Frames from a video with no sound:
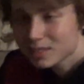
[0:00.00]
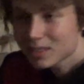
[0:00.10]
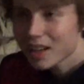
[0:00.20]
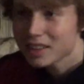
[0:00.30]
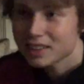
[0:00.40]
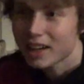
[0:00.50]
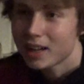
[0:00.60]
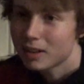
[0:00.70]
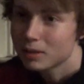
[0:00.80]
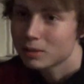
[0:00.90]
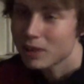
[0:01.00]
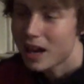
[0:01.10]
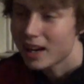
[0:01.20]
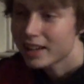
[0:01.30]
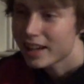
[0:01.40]
Right now,
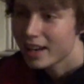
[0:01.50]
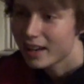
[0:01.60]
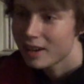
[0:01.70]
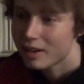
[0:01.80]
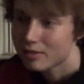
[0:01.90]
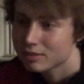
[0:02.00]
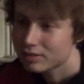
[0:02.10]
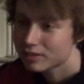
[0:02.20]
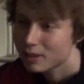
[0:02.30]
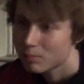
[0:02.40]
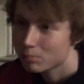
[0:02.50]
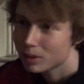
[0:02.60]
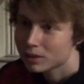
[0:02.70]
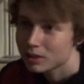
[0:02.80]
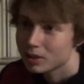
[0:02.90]
I have a
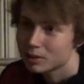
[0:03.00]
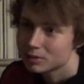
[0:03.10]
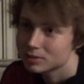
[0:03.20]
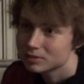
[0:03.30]
pillow